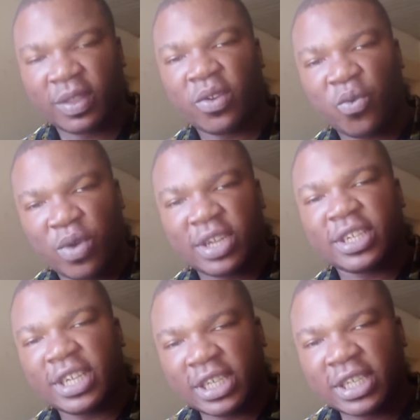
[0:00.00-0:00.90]
When
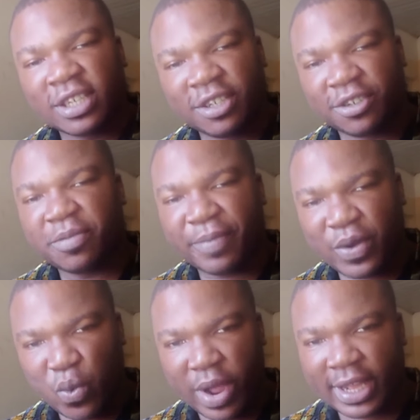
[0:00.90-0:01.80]
she is
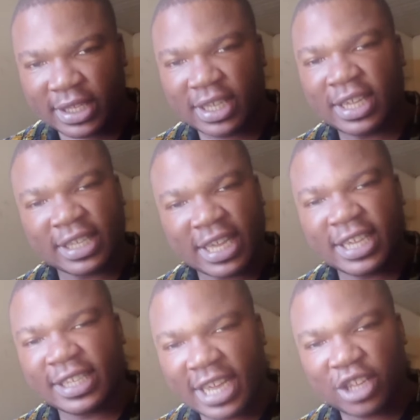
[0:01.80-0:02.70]
dripping wet, it's
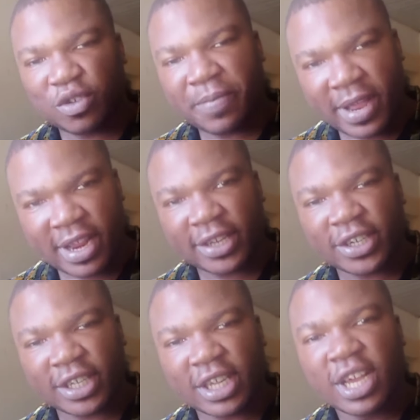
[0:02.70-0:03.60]
easier to
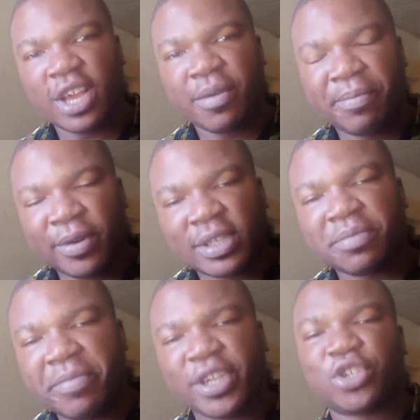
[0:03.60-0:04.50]
penetrate, but
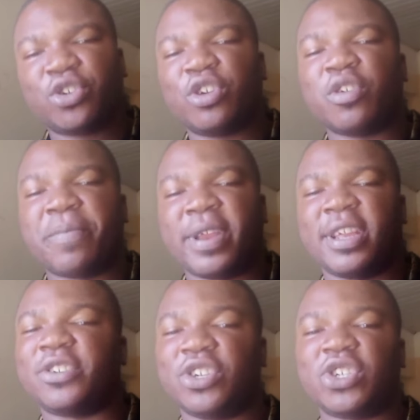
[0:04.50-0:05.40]
make sure your
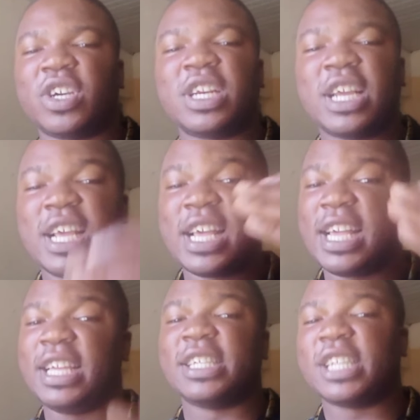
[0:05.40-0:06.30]
penetration
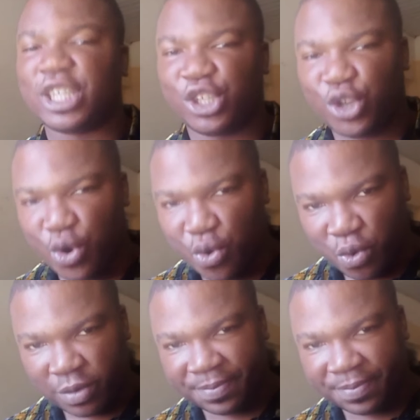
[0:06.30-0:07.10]
is slow.